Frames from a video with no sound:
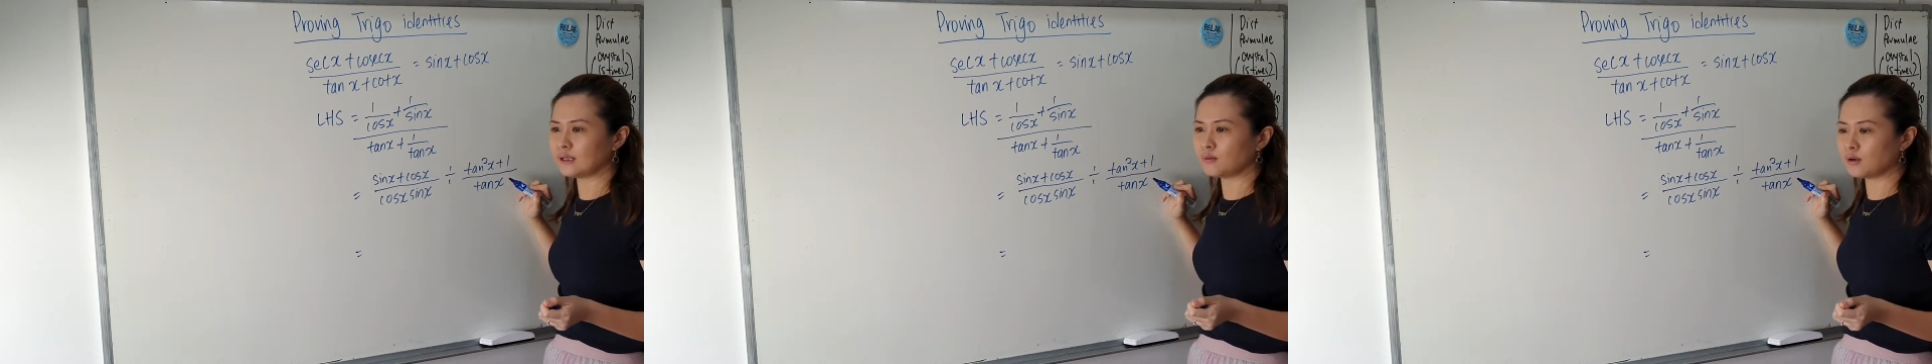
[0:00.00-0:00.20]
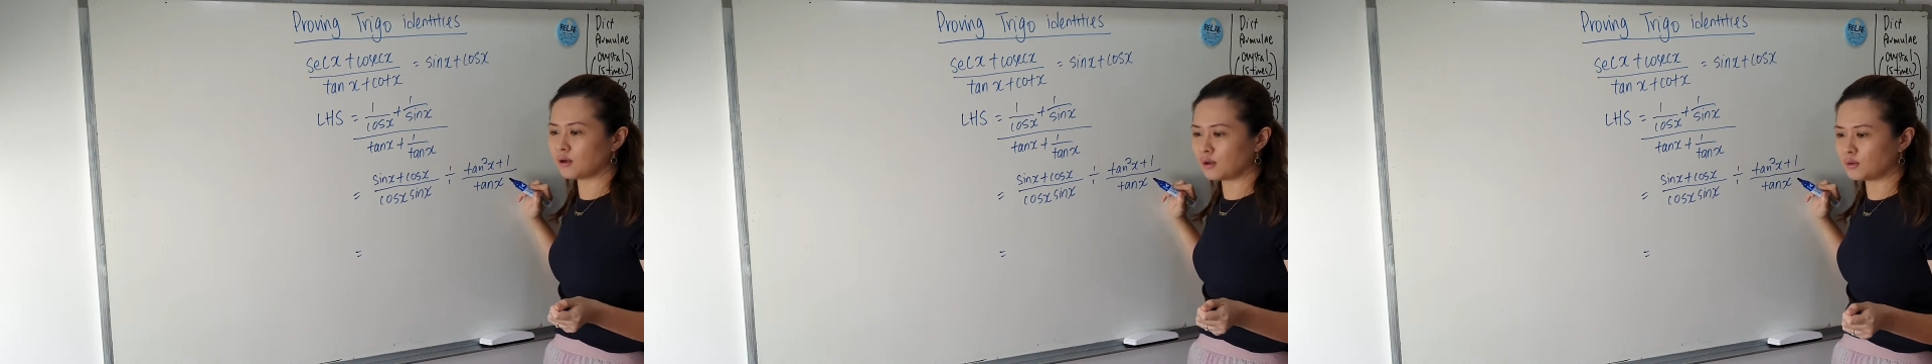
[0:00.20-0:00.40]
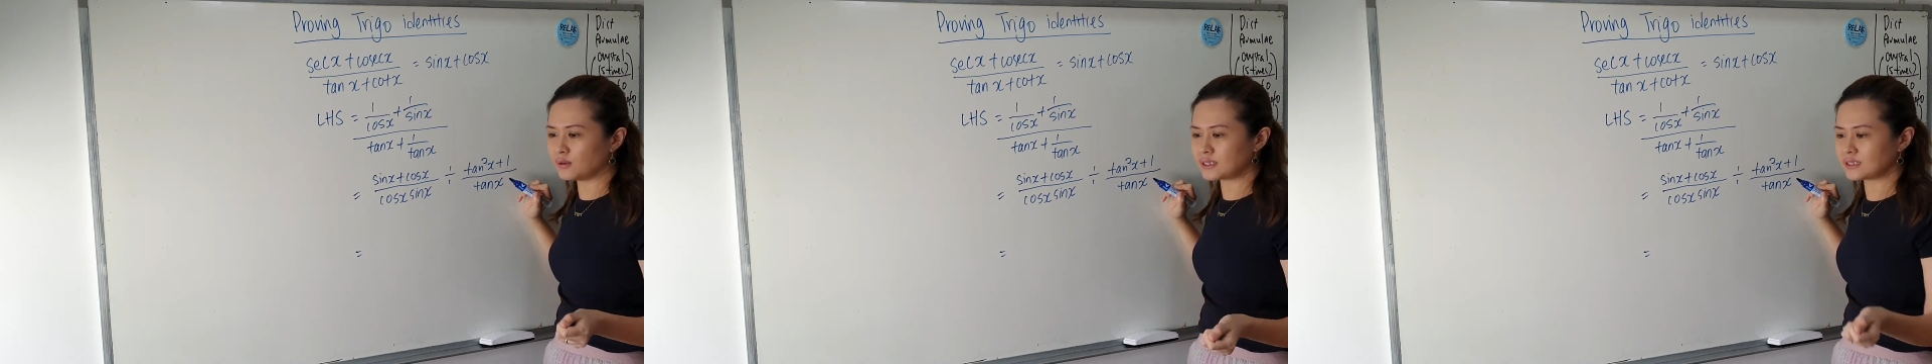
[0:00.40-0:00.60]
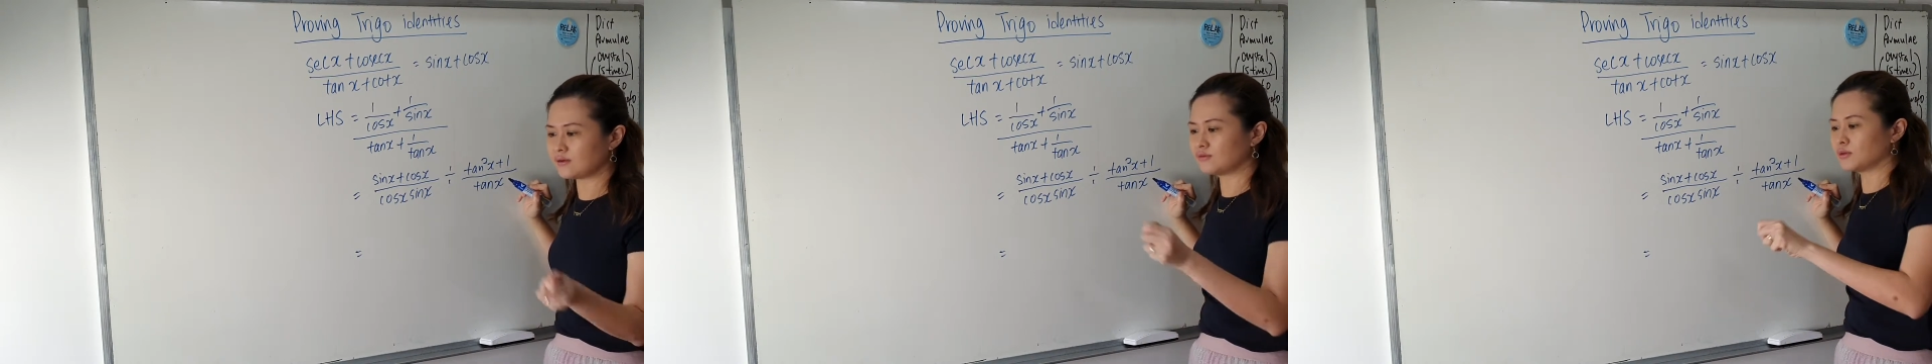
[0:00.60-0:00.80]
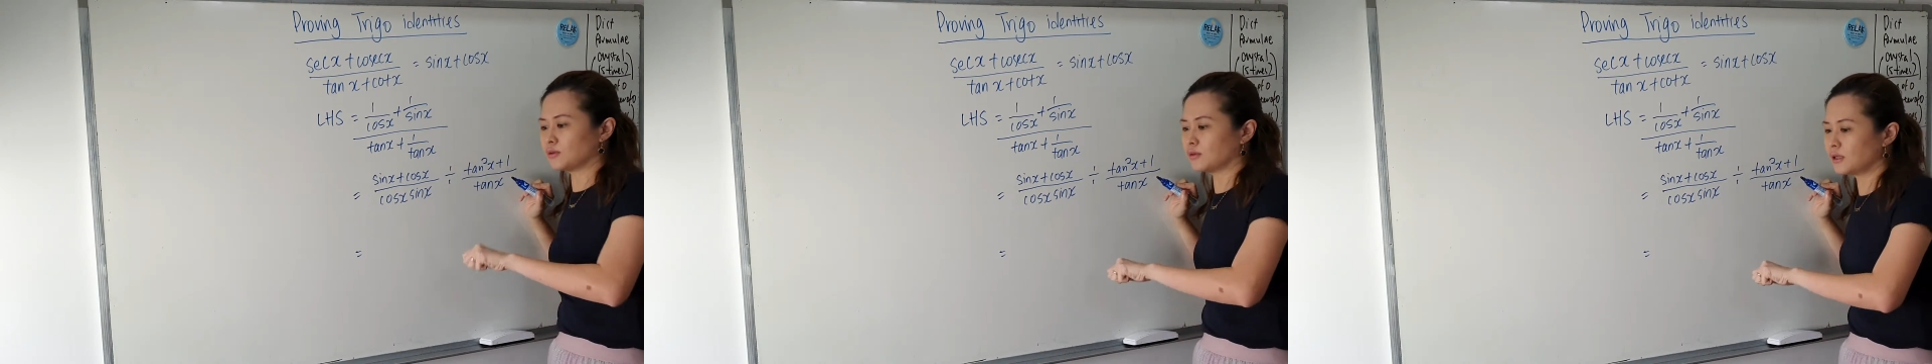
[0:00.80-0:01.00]
will always have
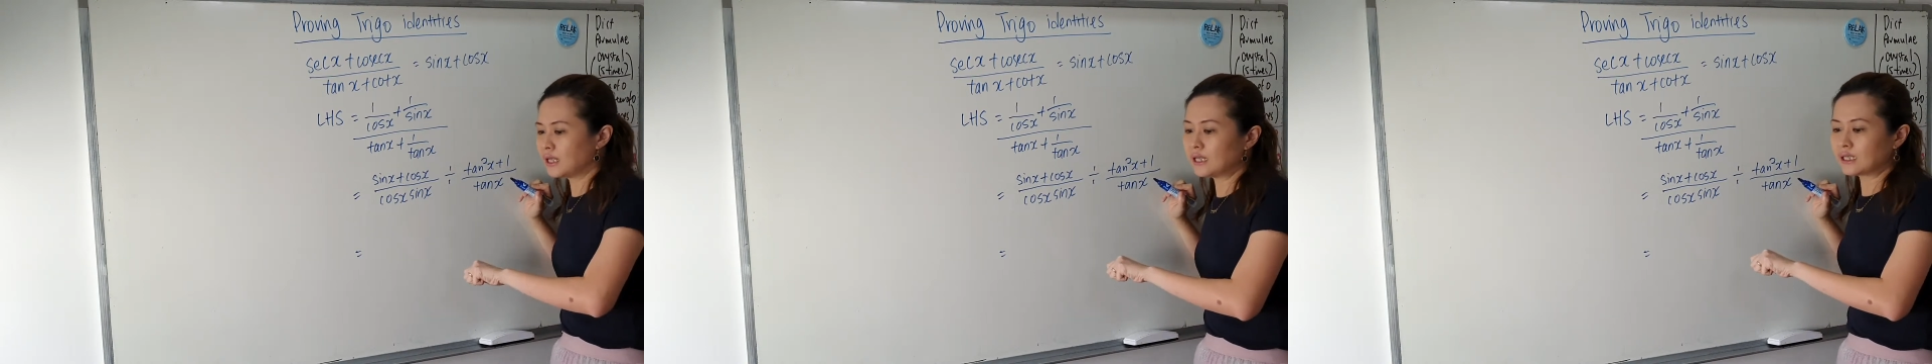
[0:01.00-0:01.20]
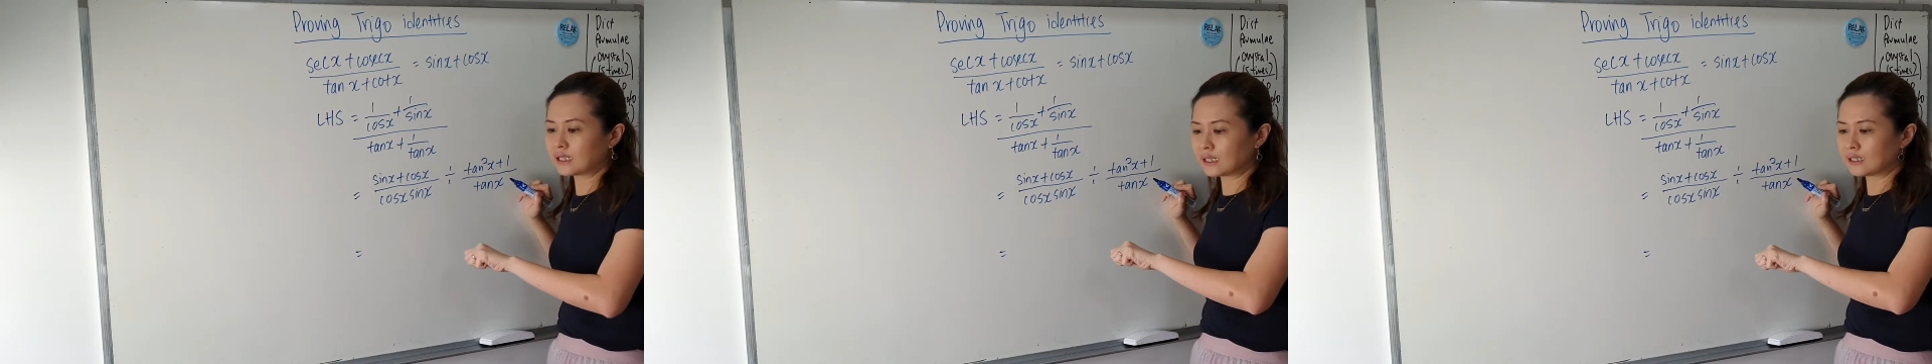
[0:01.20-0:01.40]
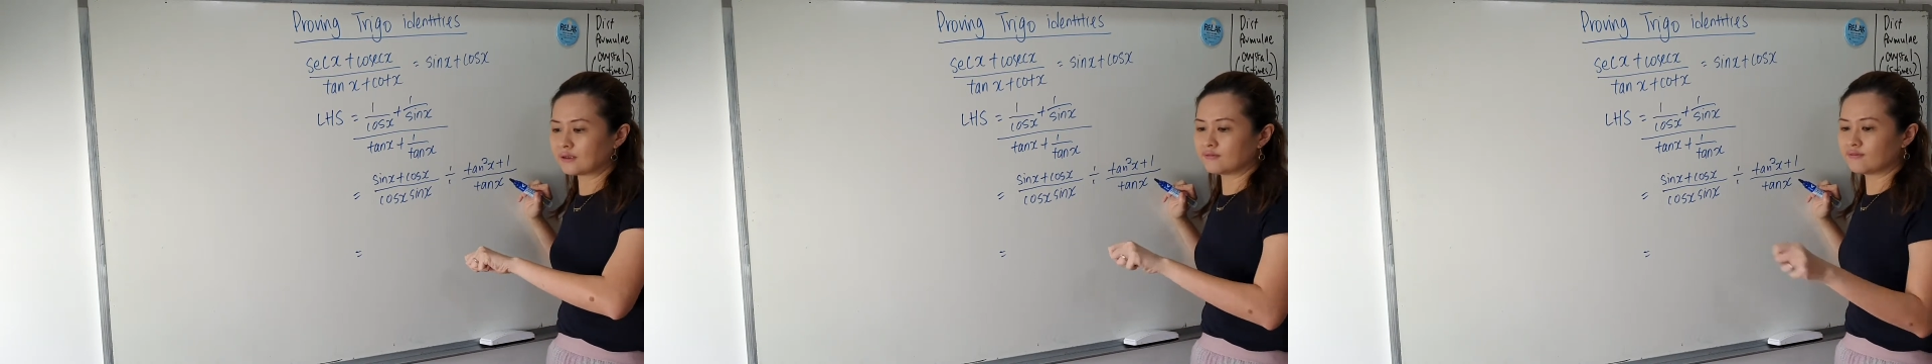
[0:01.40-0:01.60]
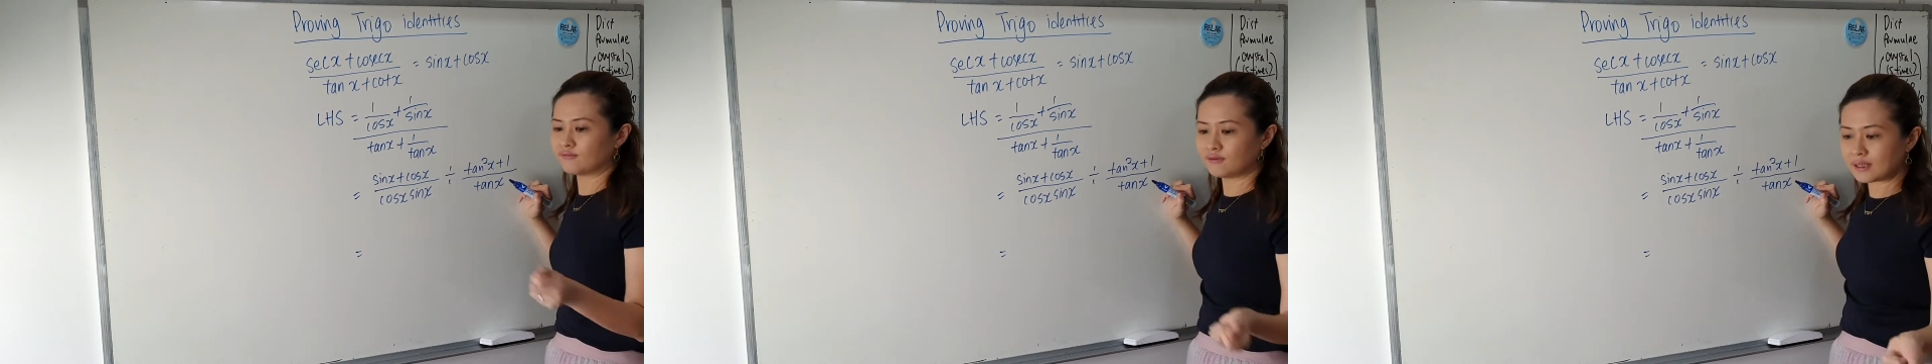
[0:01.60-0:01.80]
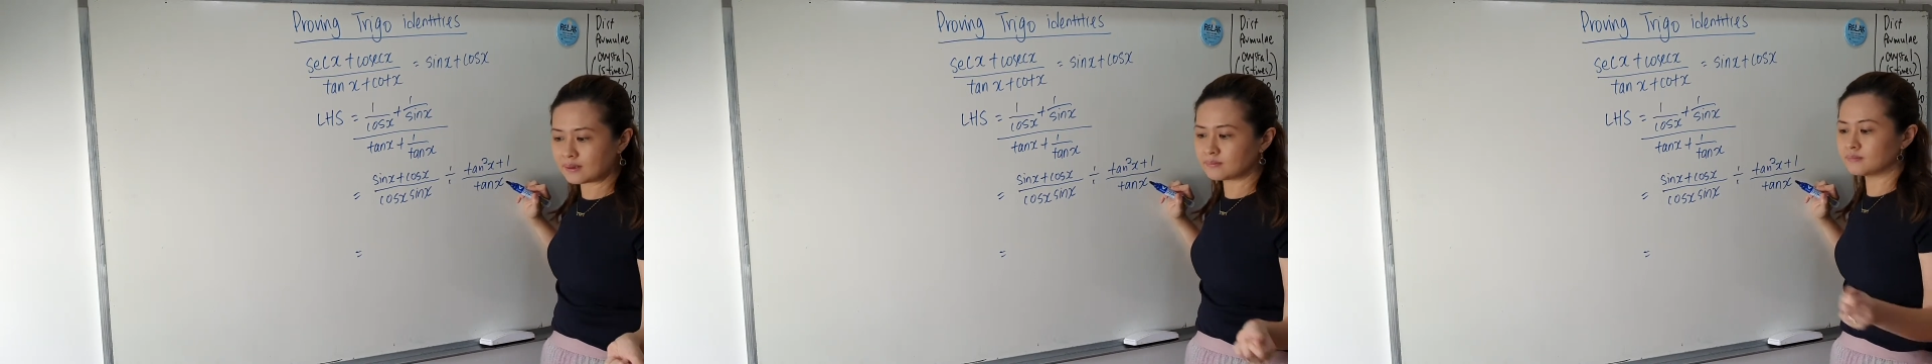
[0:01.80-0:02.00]
to
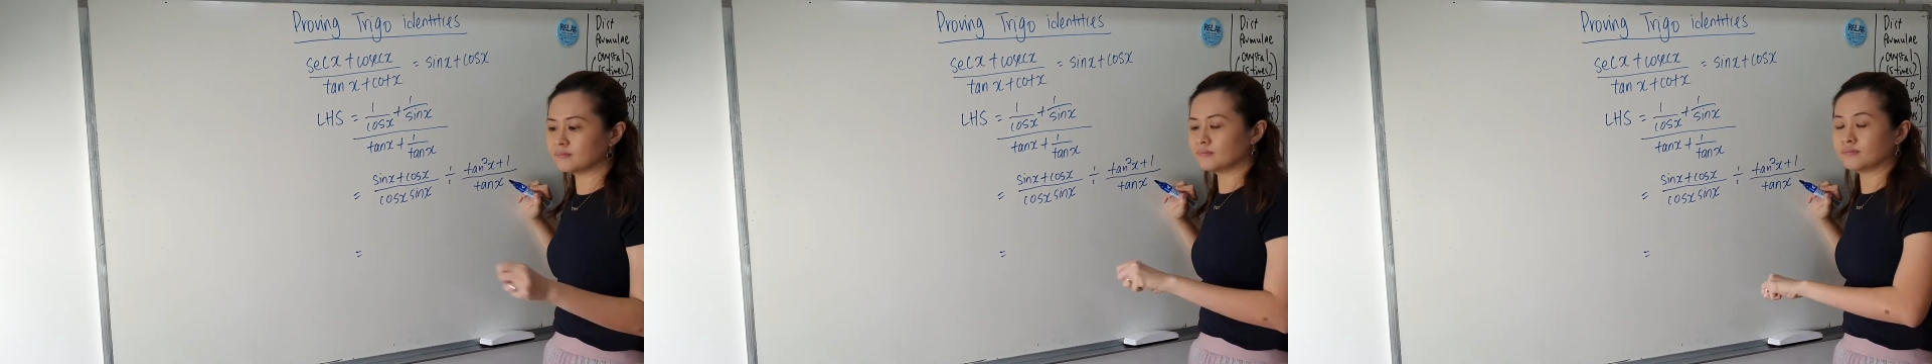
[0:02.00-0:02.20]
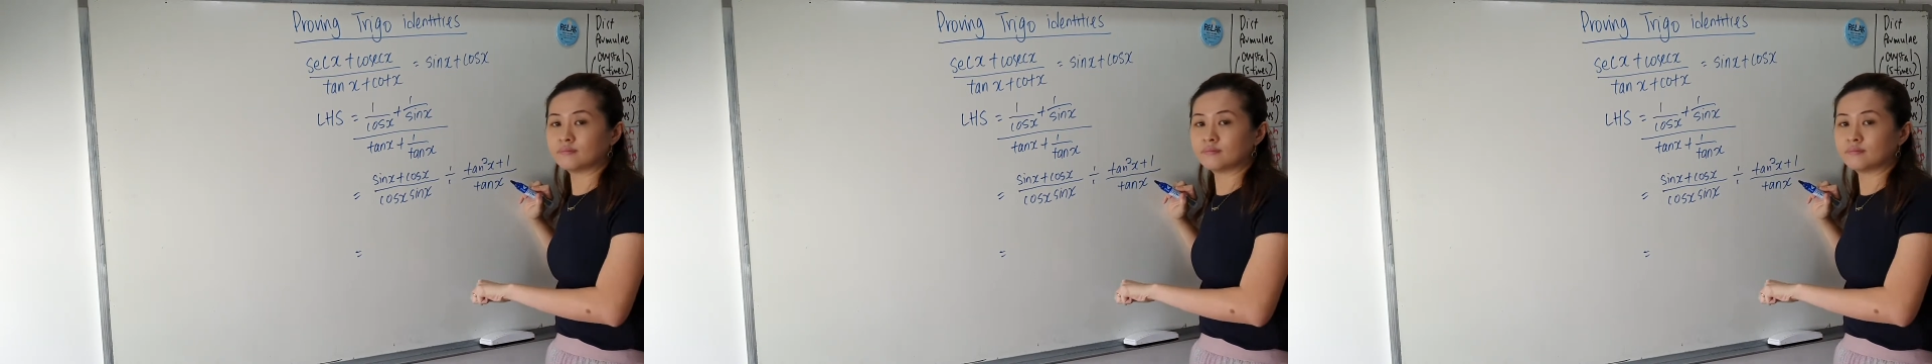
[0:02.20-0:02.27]
flip